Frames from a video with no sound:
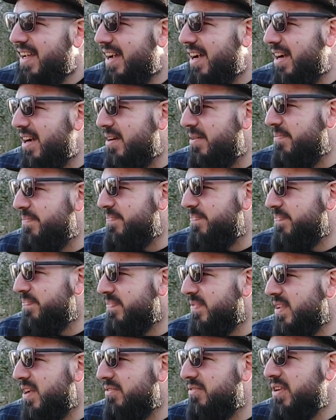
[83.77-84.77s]

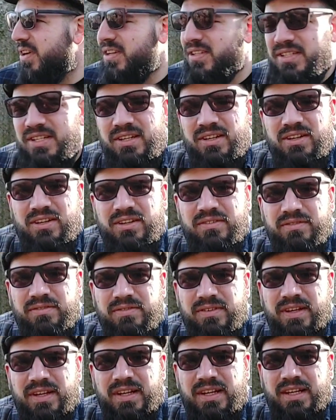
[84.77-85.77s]
I've noticed a lot of
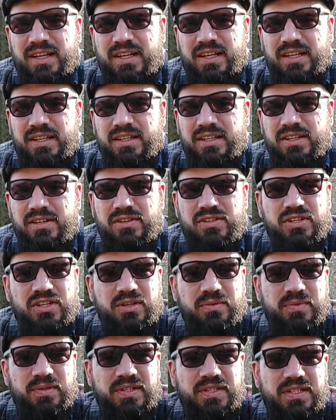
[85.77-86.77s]

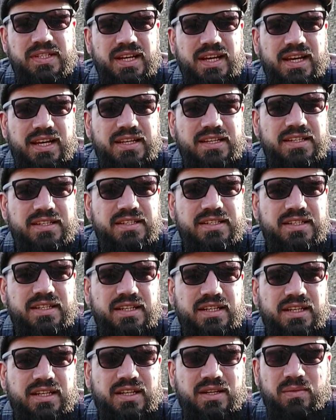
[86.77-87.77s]
YouTubers and
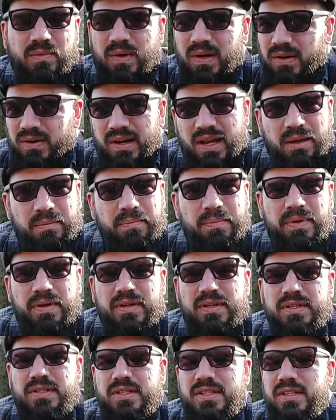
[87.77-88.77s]
wild
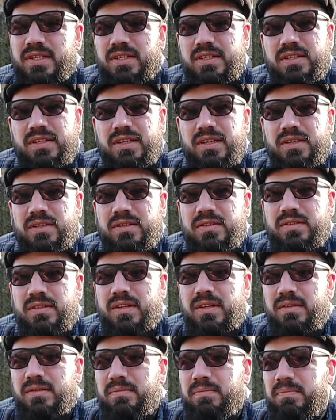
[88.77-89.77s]
campers
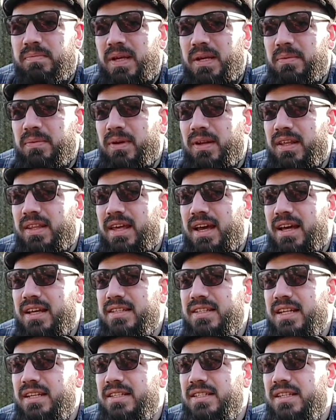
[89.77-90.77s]
and people like that
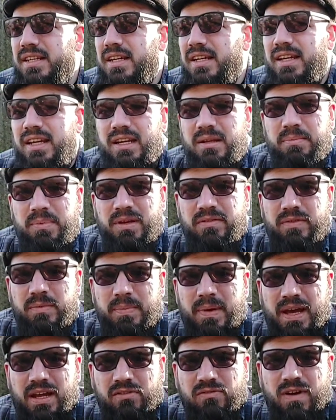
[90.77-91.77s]
tend to get a bit of a
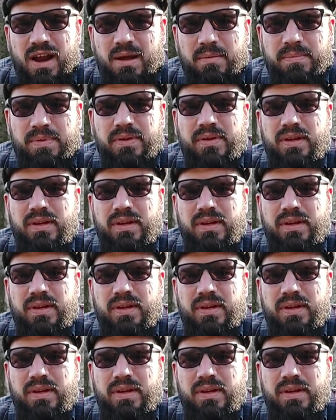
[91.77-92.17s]
bad rap